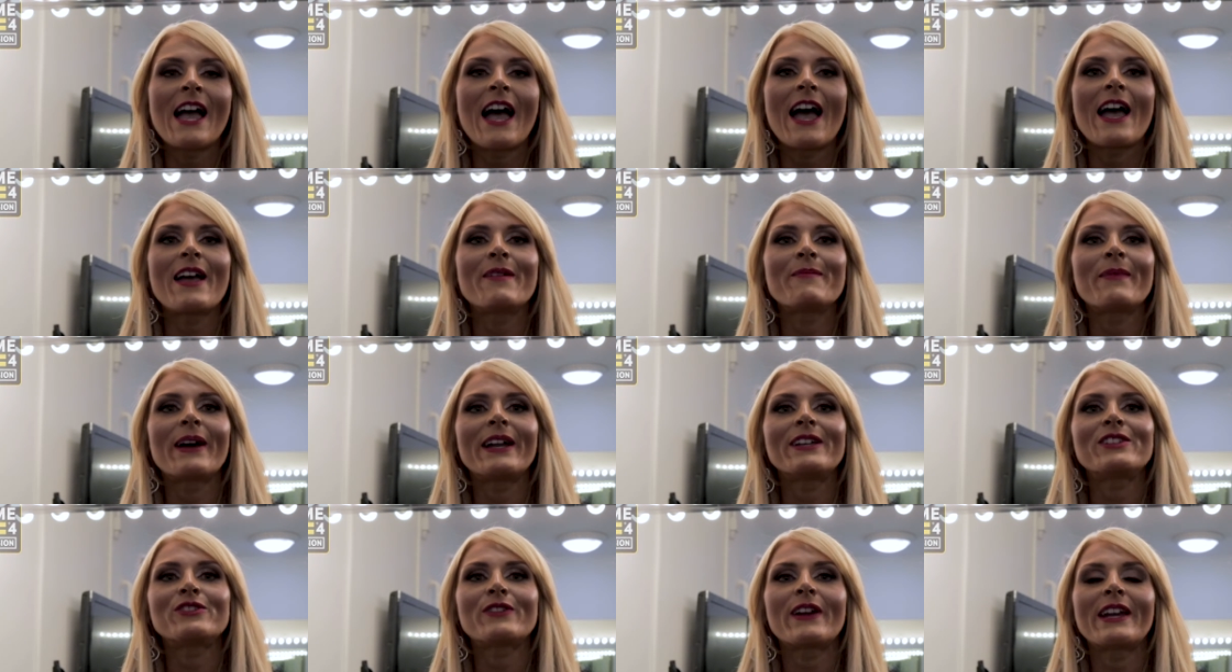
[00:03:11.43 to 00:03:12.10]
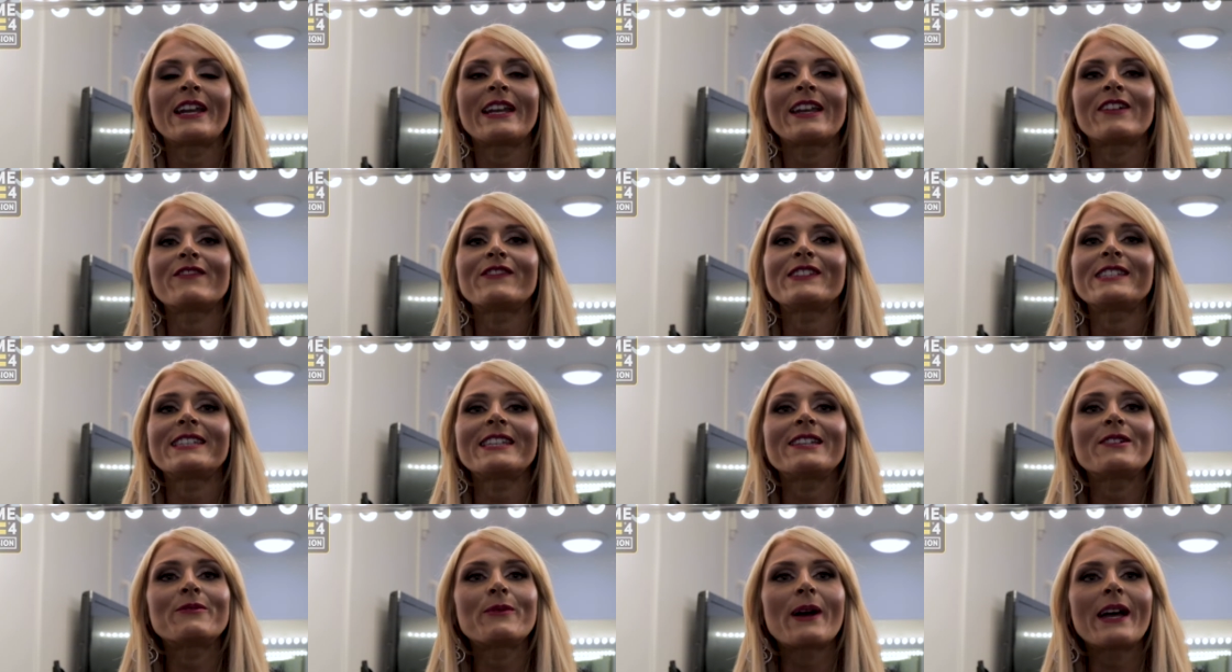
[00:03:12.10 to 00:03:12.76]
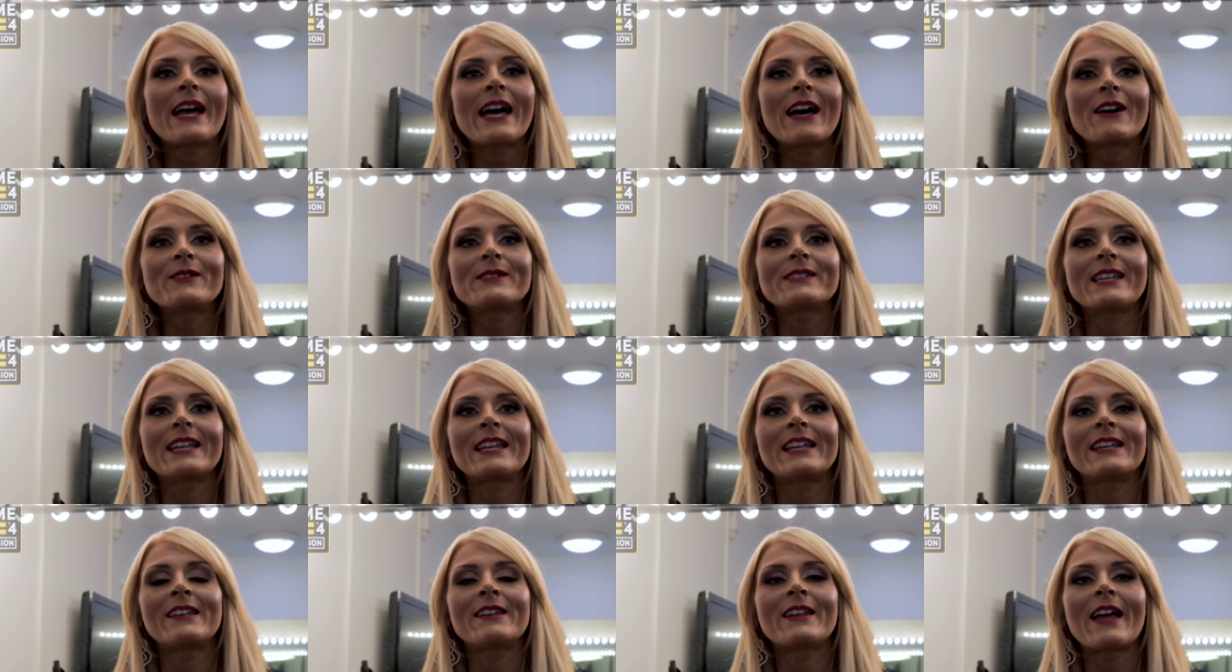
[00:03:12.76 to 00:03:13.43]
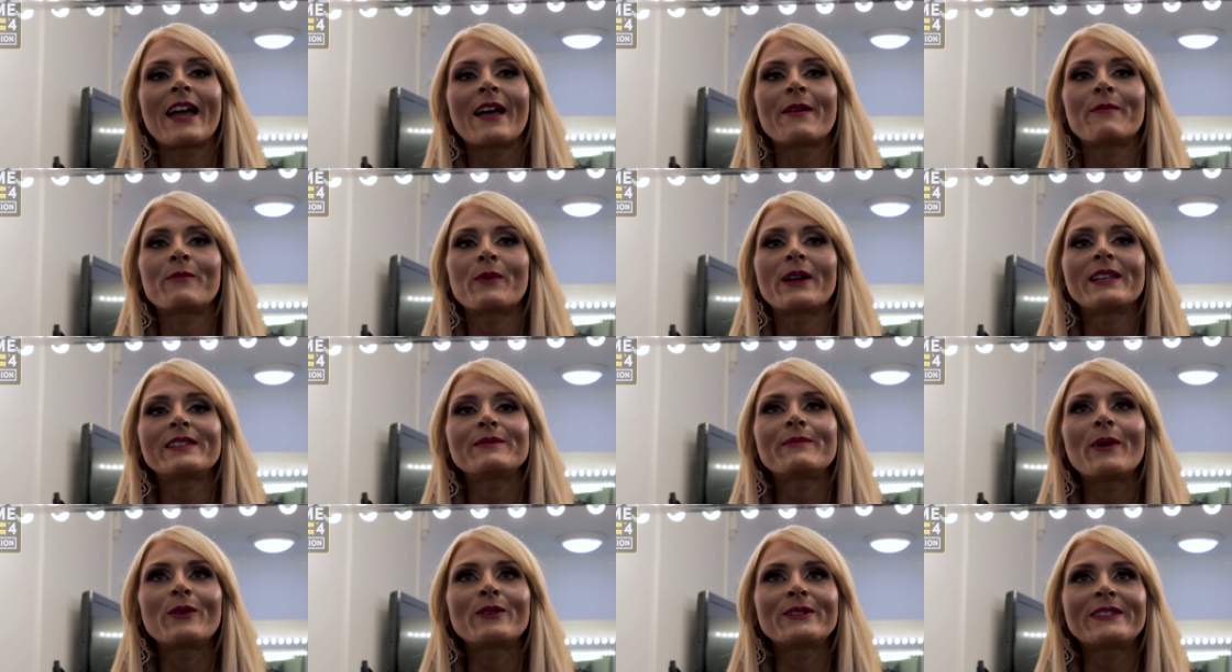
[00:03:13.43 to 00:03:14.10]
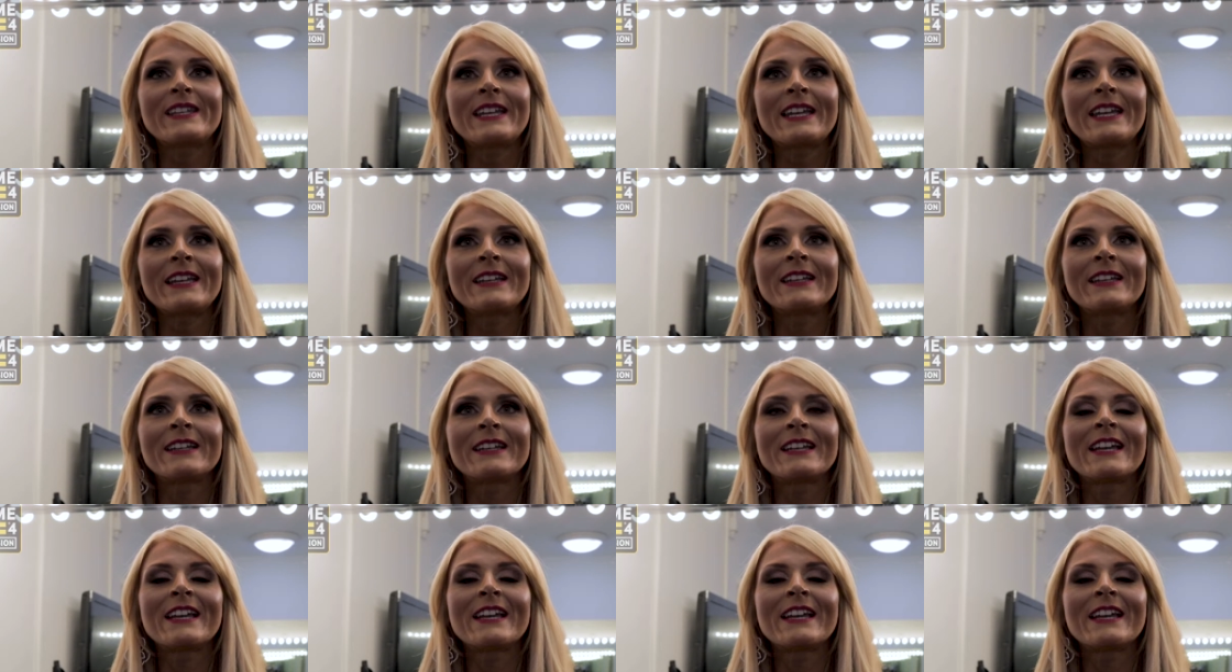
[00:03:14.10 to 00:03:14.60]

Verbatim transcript: Um, I train at Physique Warehouse in um, West Molesey.